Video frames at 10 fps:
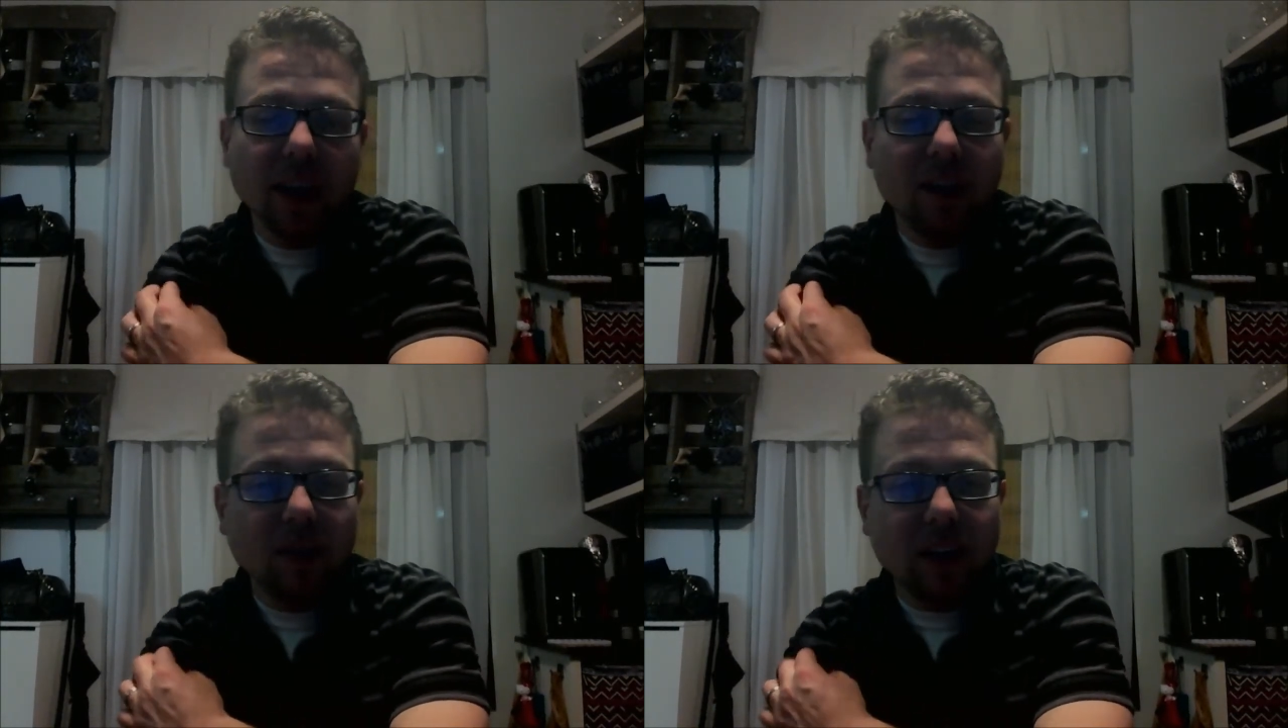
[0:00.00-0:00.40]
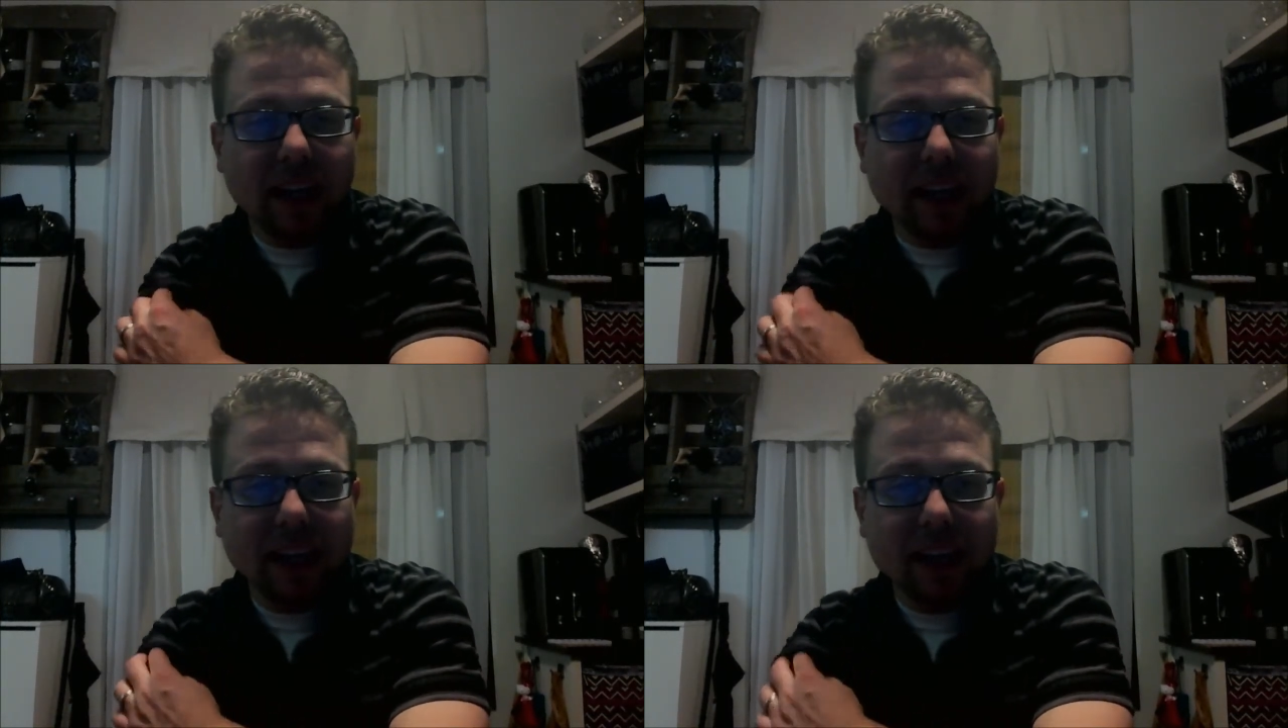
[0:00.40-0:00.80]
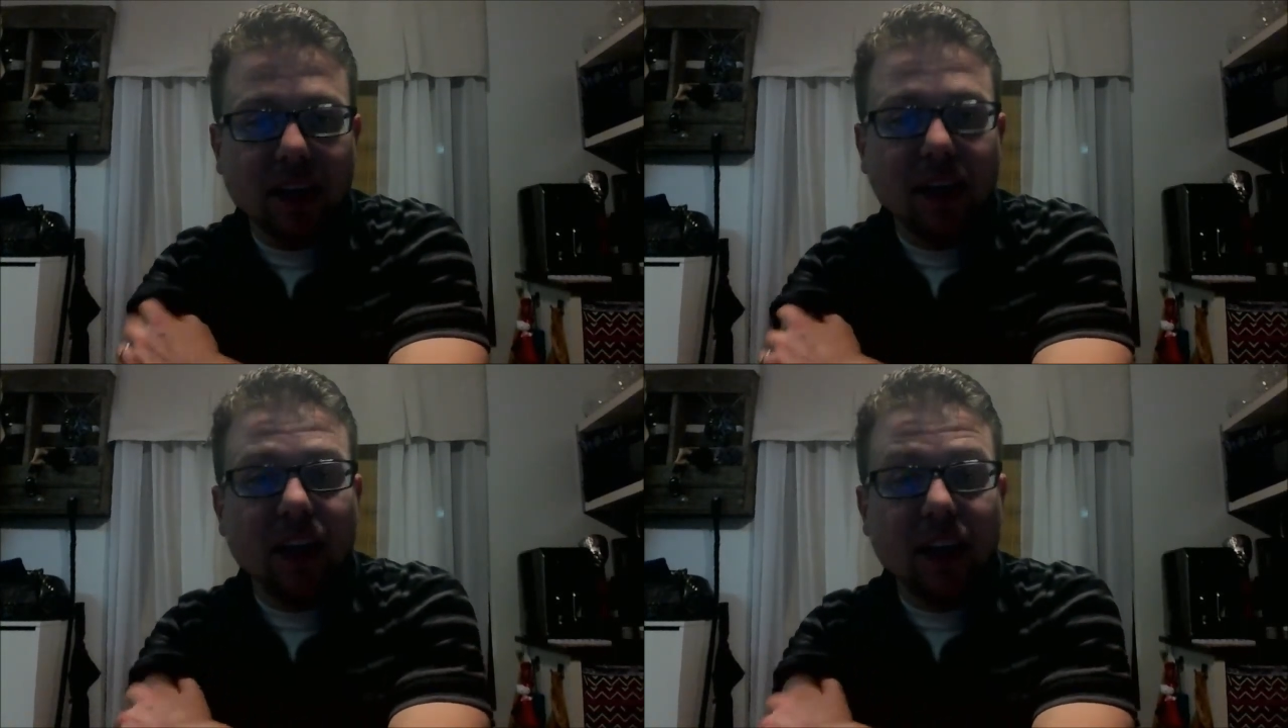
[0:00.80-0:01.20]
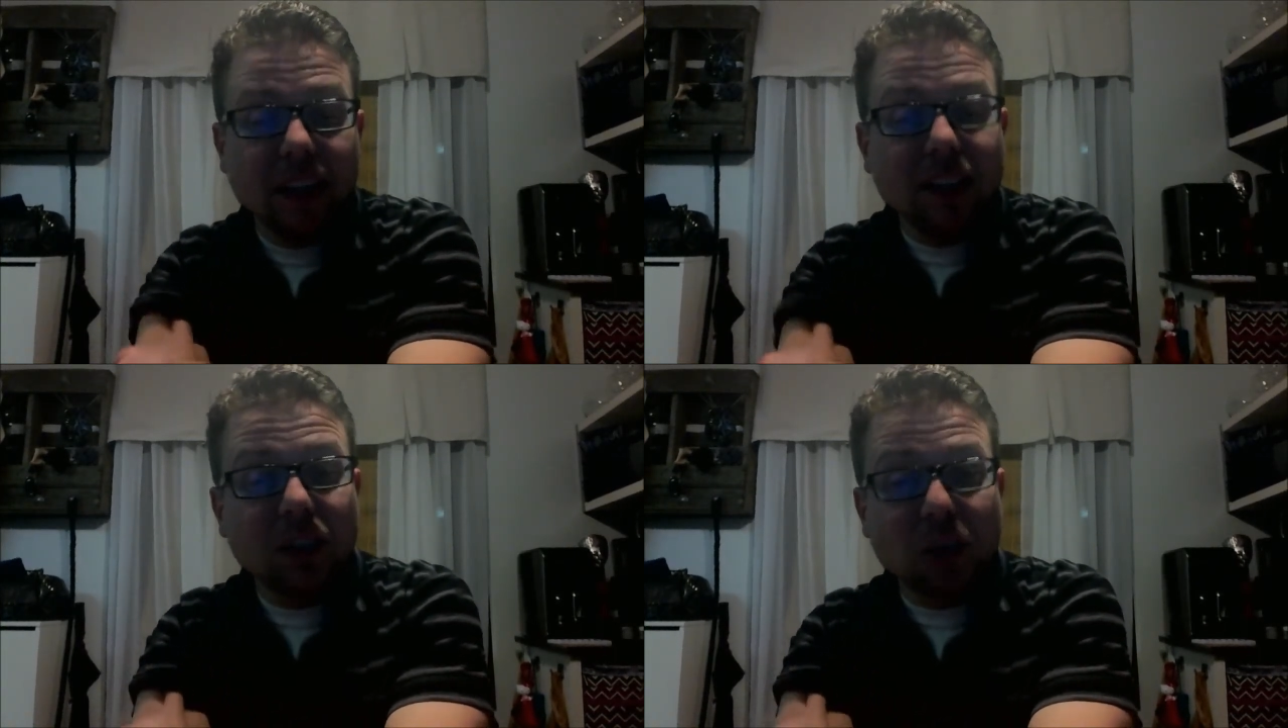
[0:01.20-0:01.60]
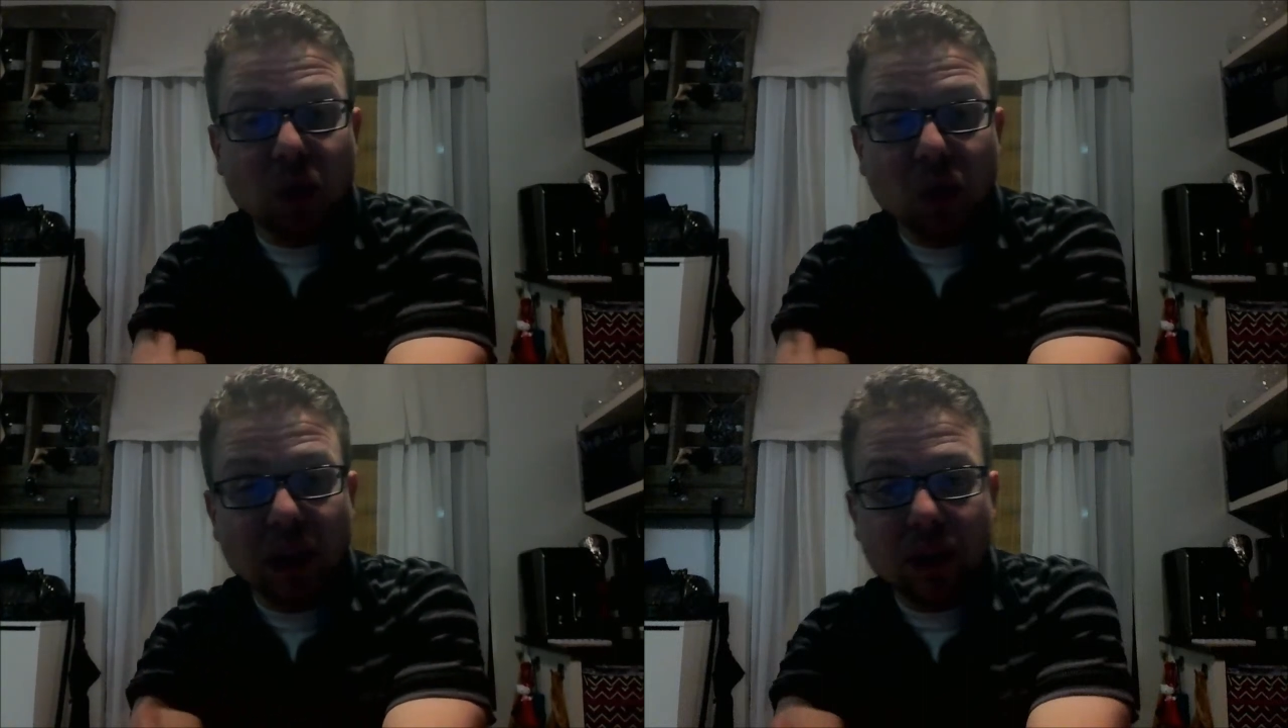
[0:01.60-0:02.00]
Felt like I had at least a
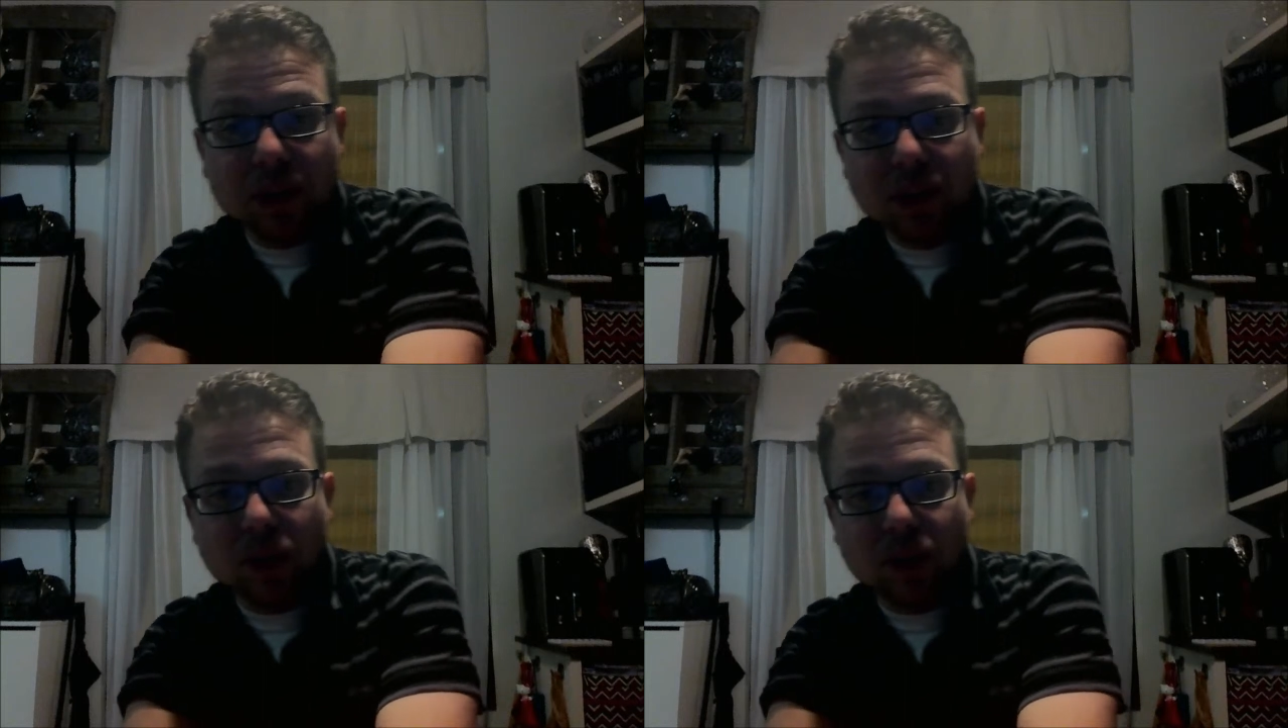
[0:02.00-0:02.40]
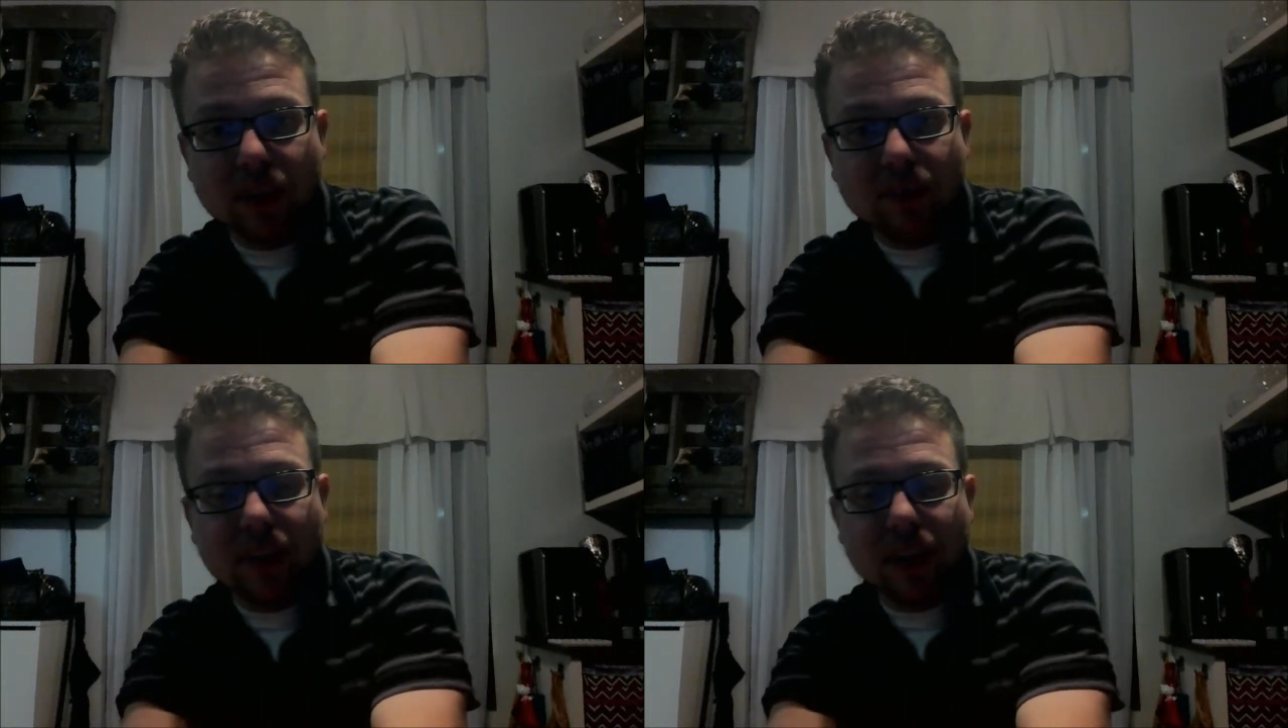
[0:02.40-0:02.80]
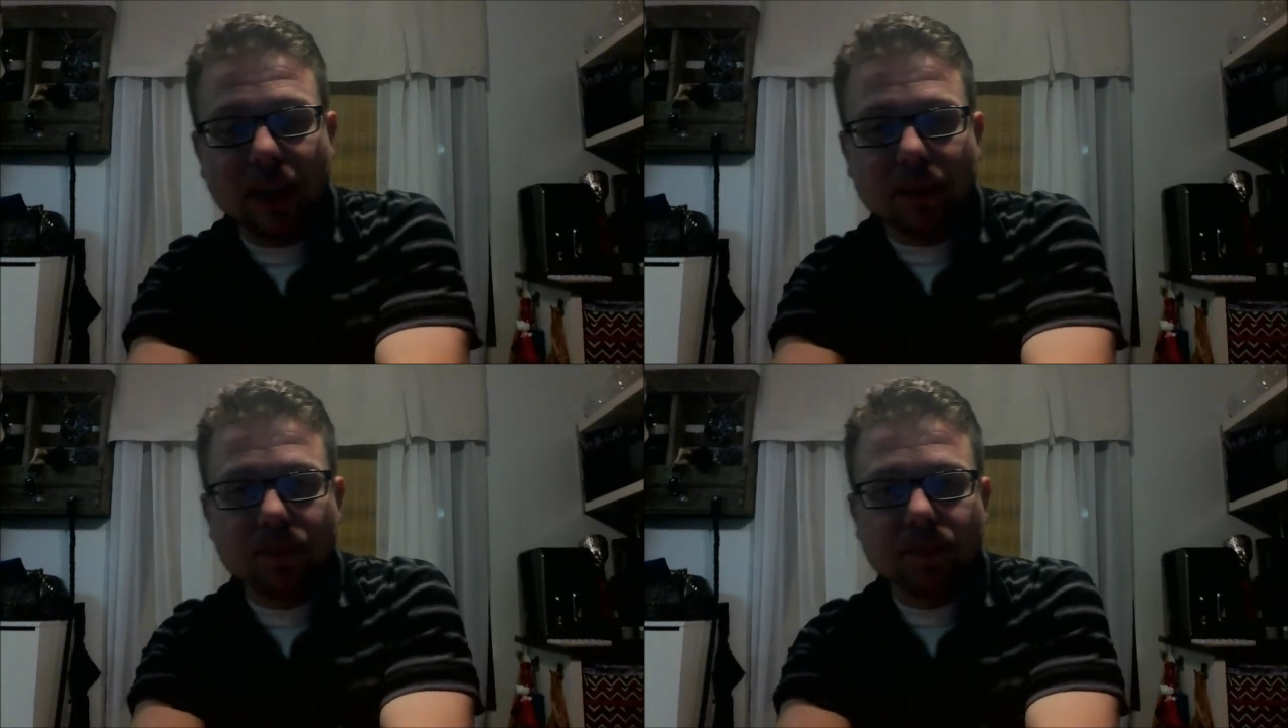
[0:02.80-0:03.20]
clue what I was doing, if not